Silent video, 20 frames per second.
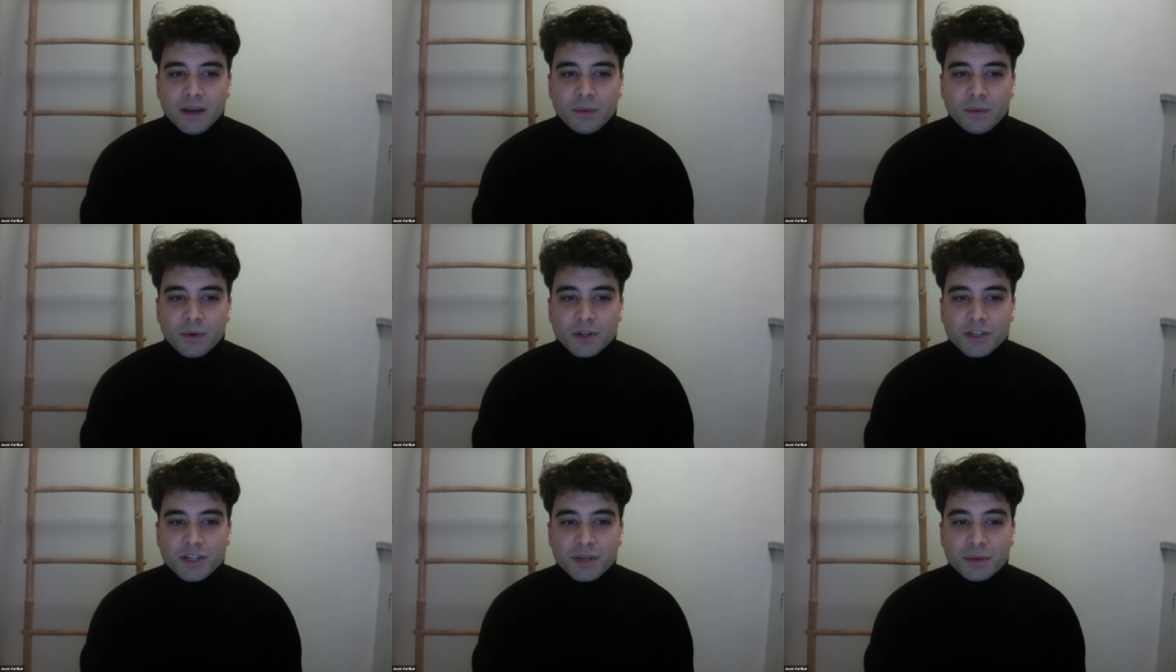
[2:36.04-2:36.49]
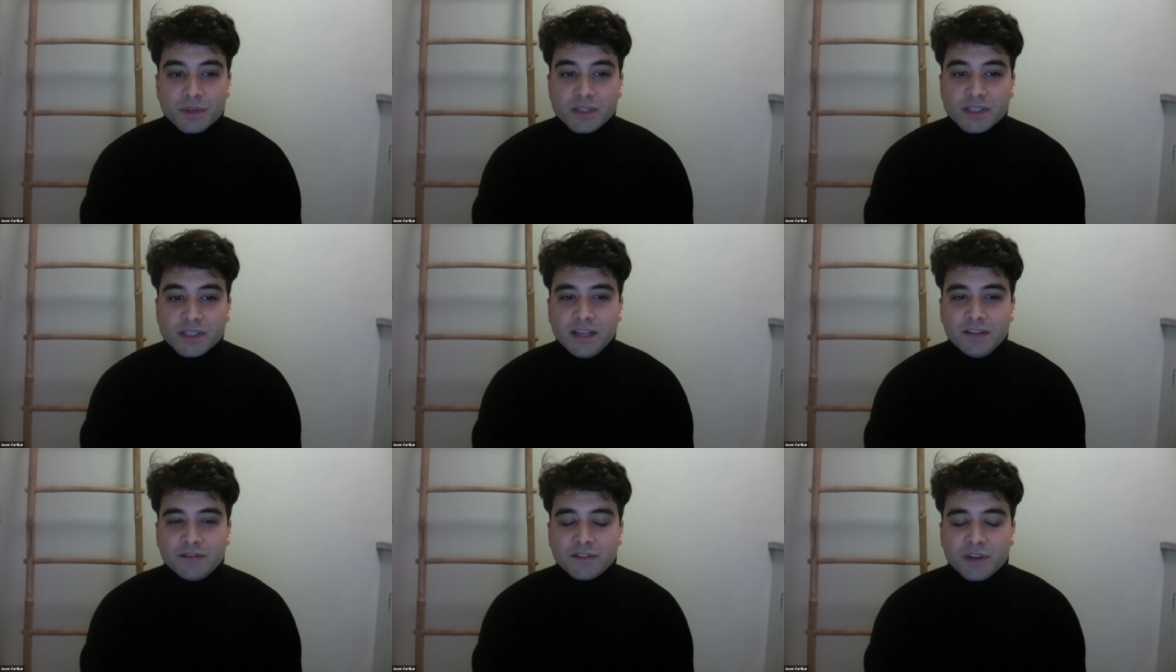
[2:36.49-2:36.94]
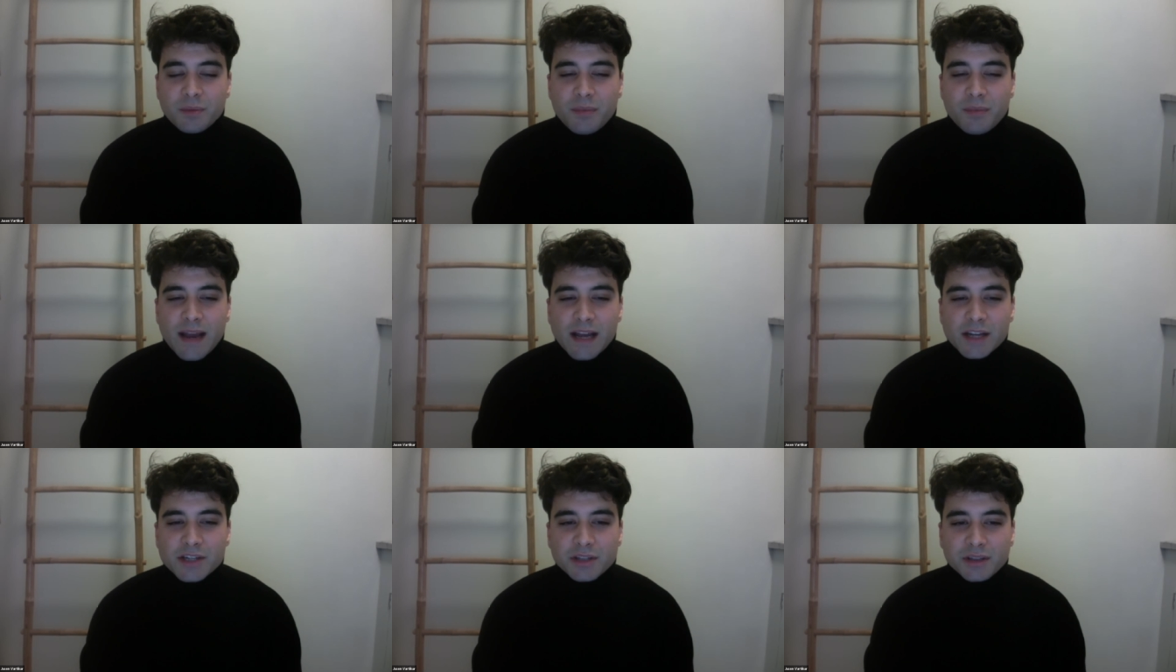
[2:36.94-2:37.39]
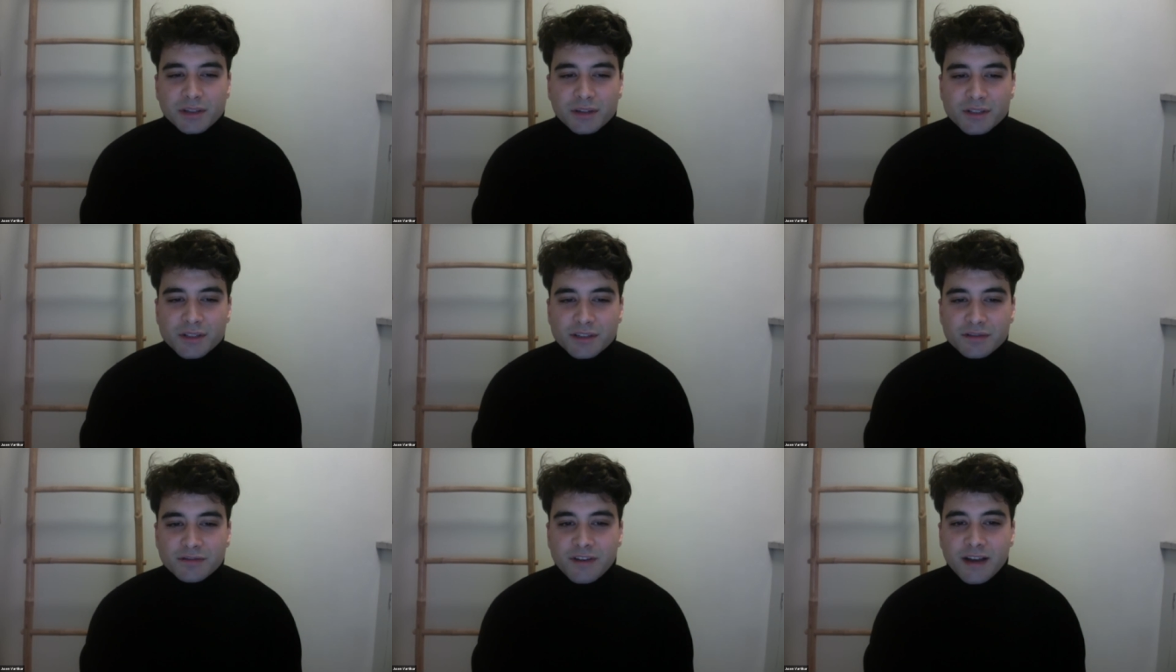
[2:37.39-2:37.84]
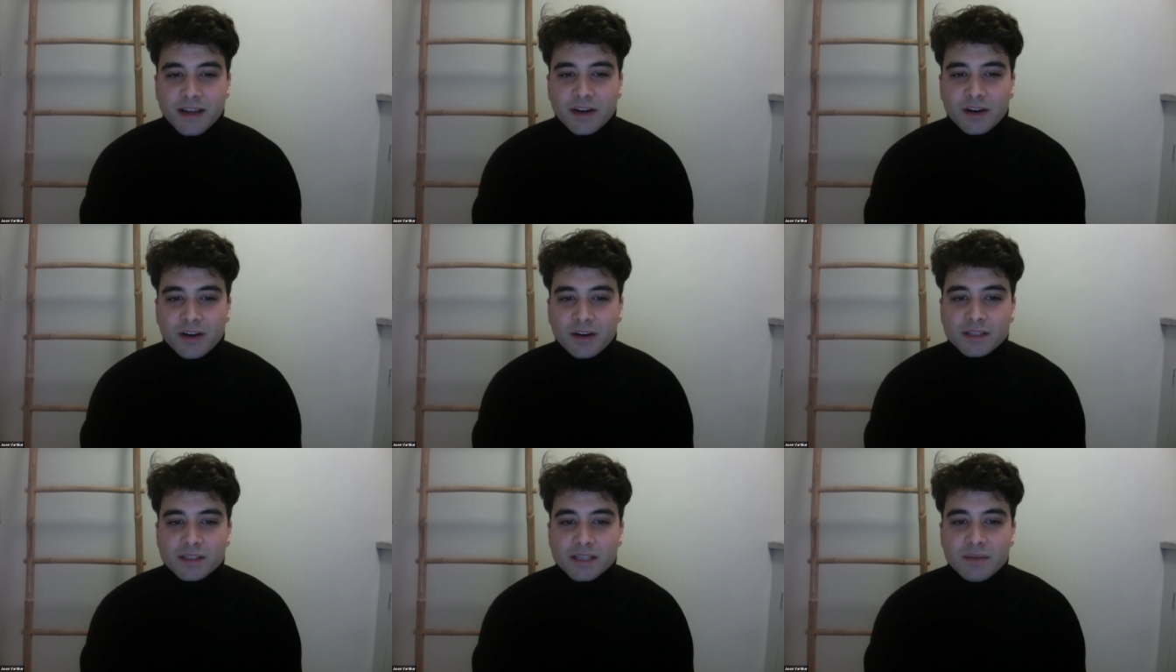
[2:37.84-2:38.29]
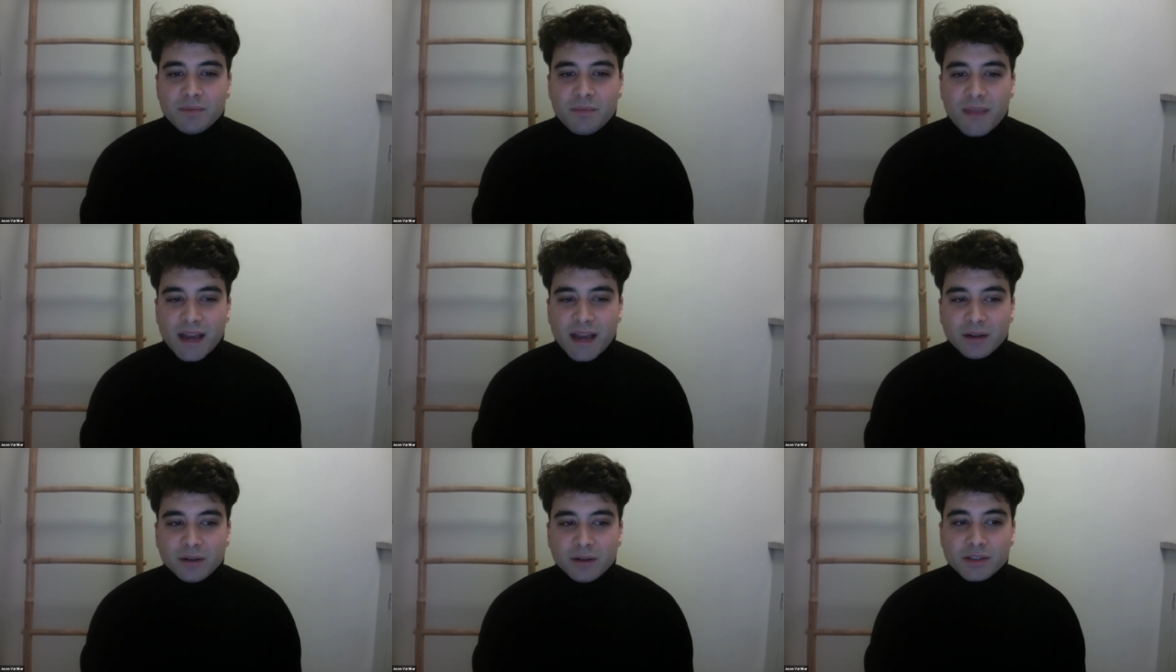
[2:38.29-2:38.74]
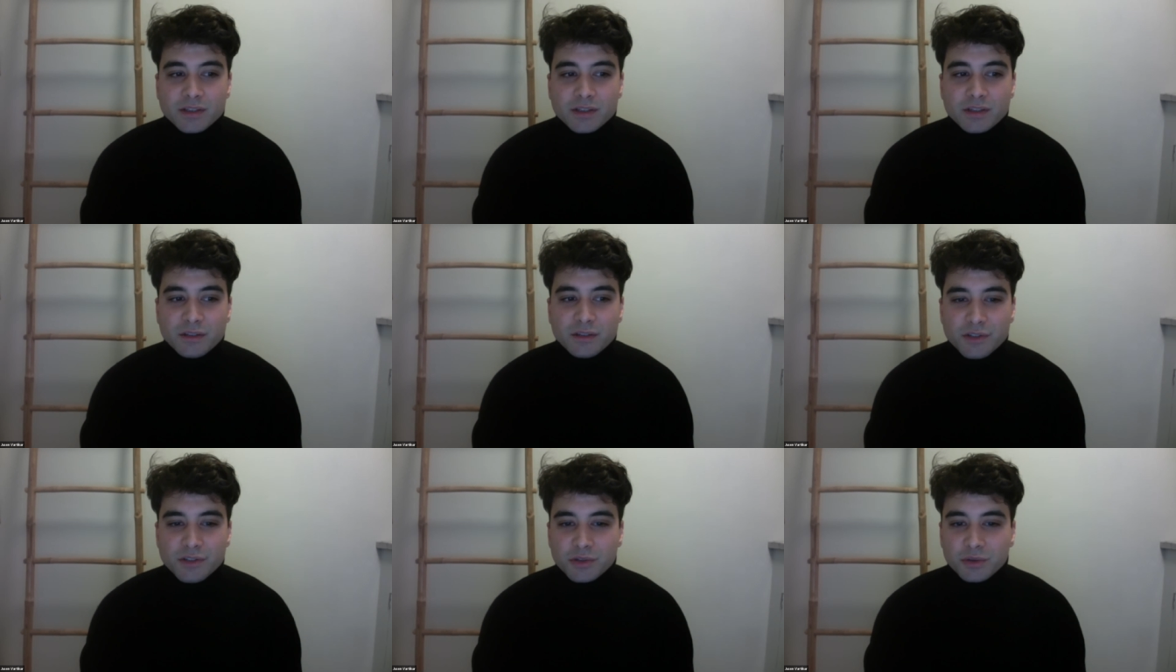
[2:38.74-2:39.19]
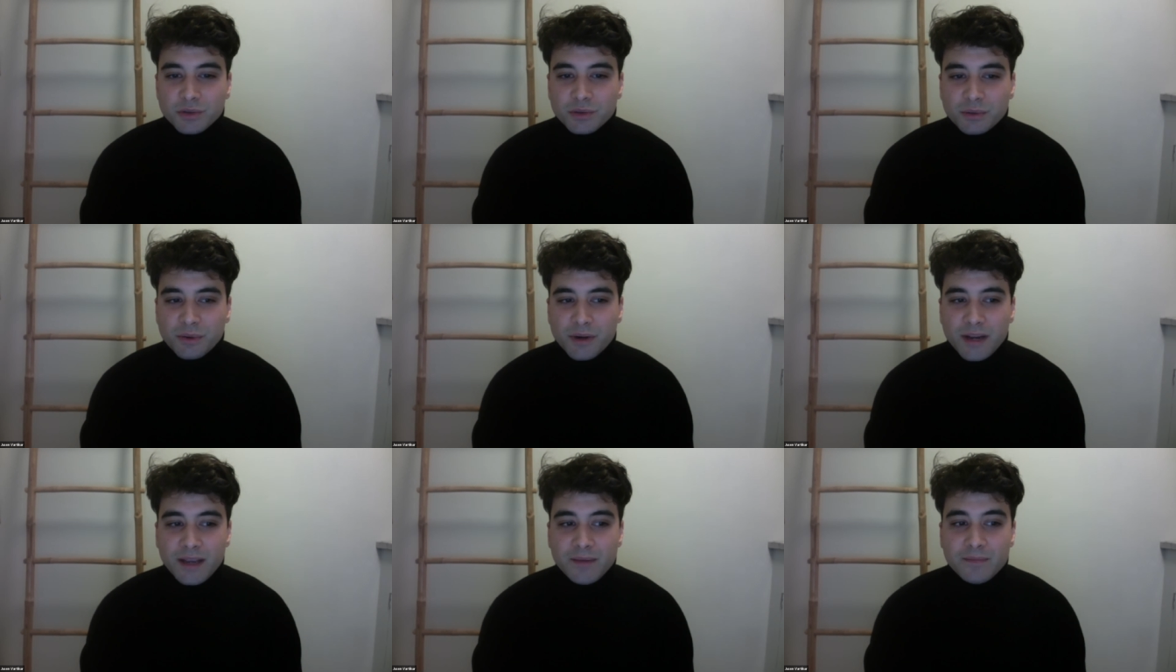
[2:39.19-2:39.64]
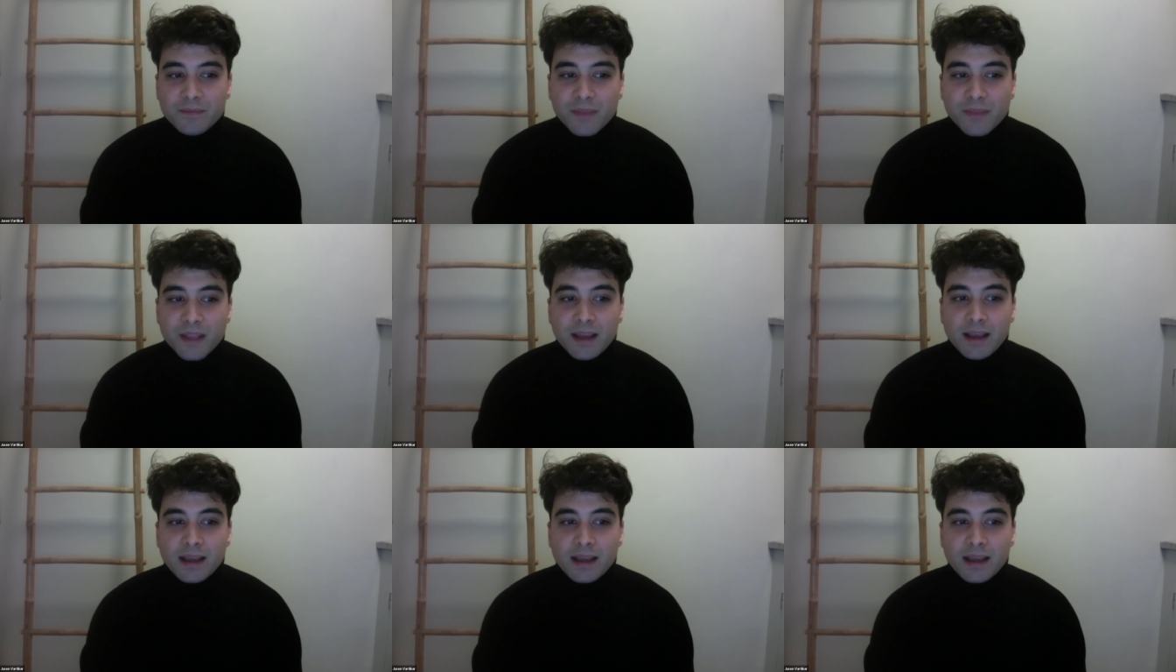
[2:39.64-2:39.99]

where she received her Bachelor's of Fine Arts in Metals, Jewelry,